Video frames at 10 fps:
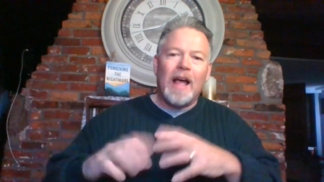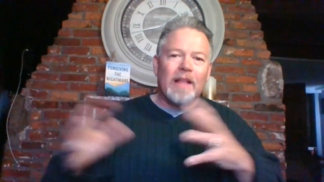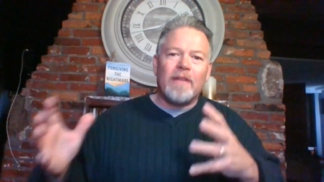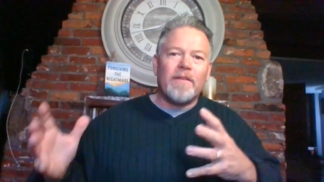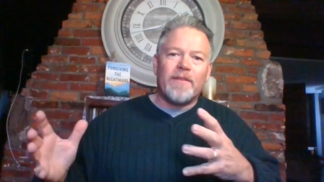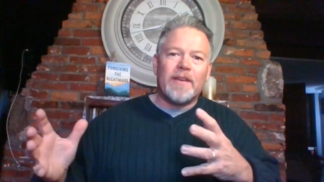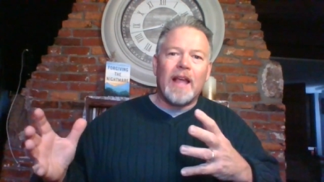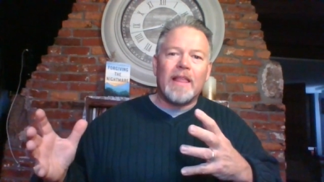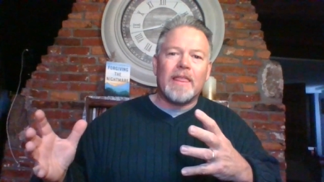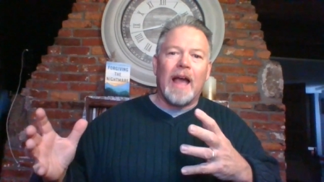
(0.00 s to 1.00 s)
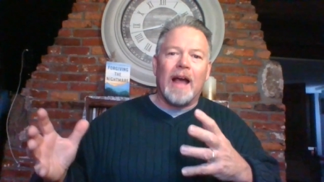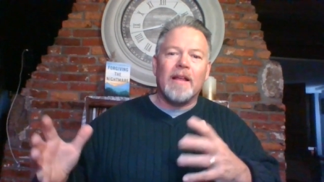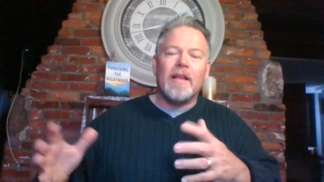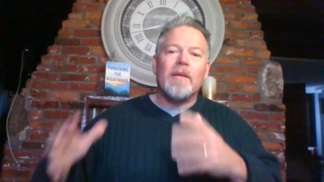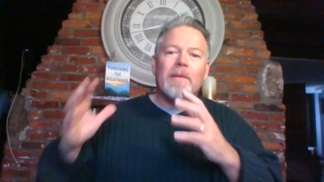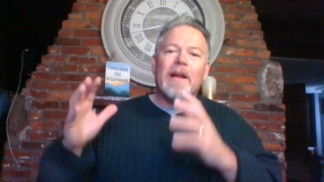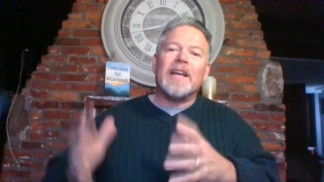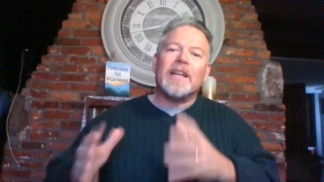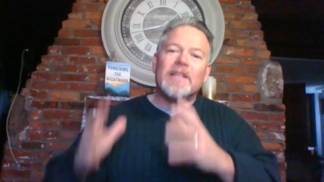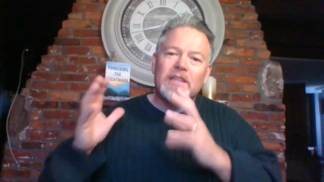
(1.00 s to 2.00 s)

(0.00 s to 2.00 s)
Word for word: I'll never forget that. But I can mm.